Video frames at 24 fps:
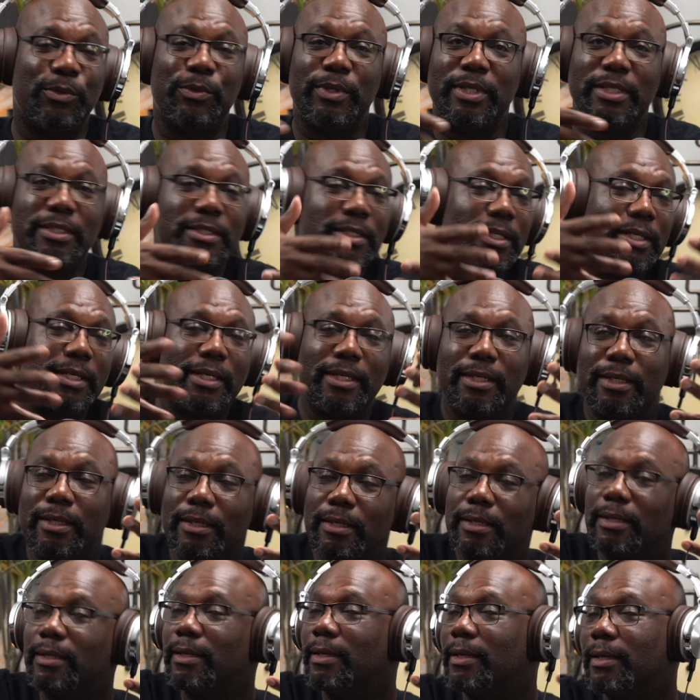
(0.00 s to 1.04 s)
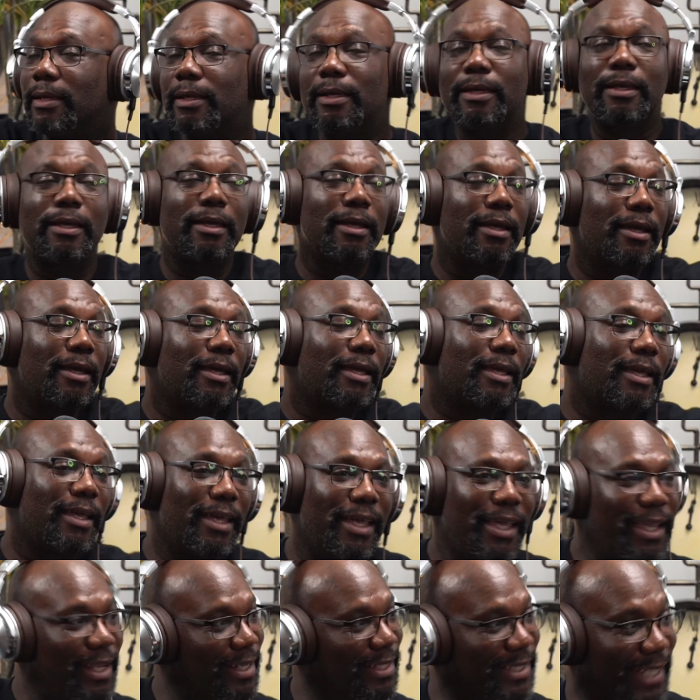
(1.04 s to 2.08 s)
doing this thing,
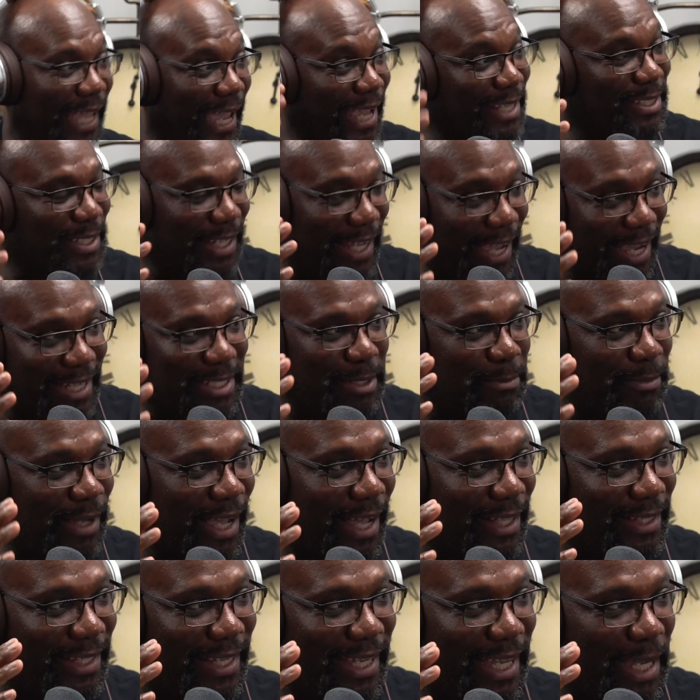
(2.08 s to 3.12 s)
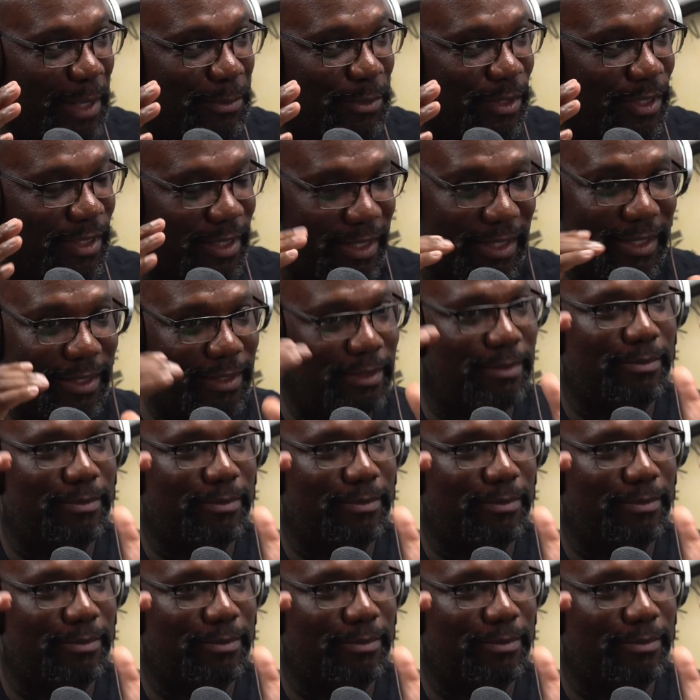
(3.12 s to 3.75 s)
and it's Angela actually behind the camera